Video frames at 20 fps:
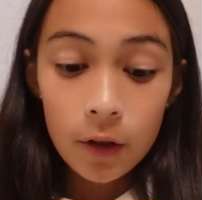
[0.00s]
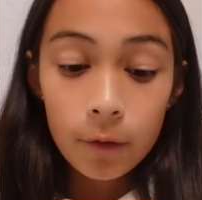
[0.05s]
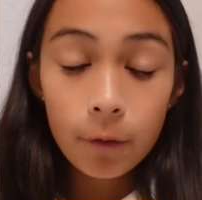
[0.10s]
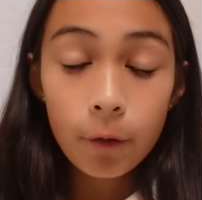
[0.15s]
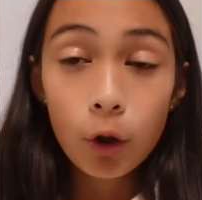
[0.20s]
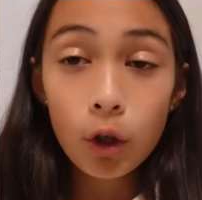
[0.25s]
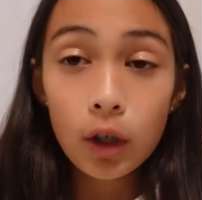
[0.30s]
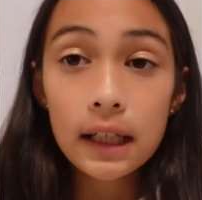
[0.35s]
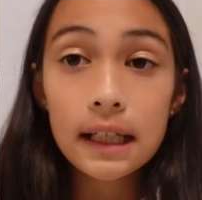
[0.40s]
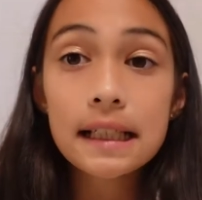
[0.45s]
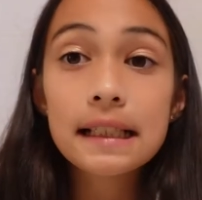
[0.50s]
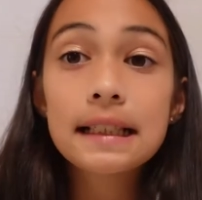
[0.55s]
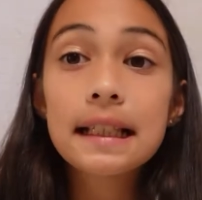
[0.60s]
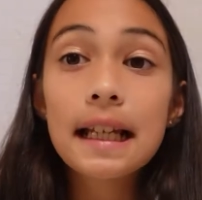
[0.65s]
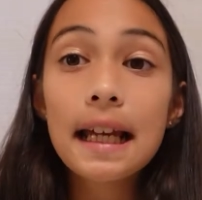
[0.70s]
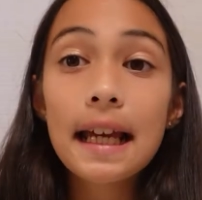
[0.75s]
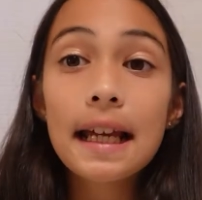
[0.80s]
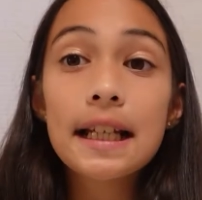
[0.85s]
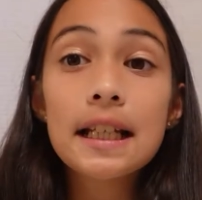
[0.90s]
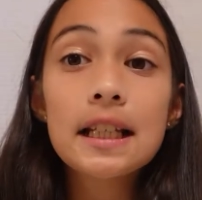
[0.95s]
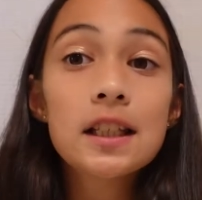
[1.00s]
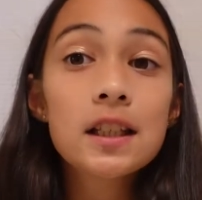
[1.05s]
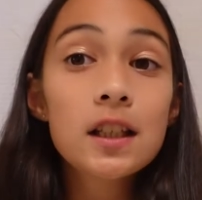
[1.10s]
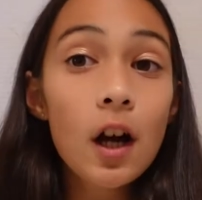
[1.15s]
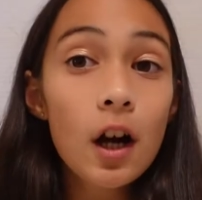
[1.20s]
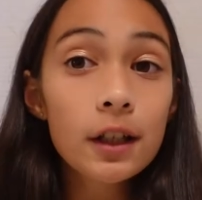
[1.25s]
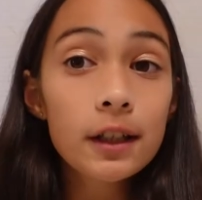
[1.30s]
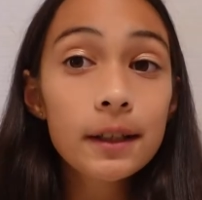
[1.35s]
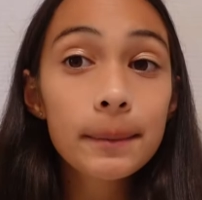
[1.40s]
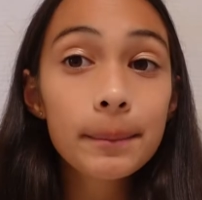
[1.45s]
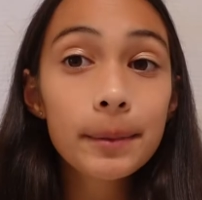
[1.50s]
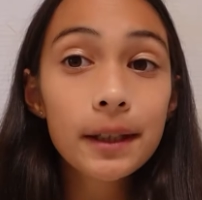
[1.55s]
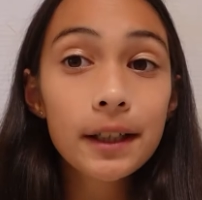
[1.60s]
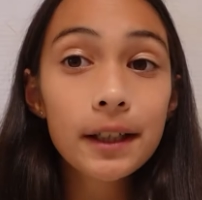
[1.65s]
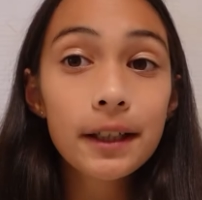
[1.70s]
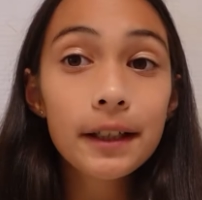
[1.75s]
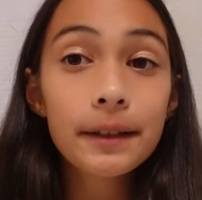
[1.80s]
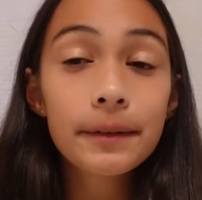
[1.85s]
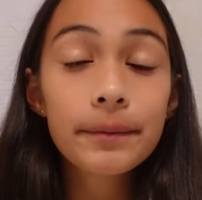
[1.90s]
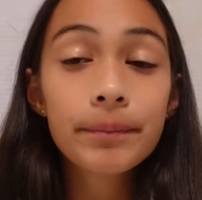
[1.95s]
Four is a soccer
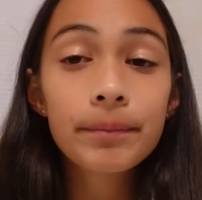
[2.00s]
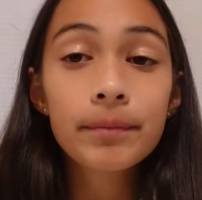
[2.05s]
ball.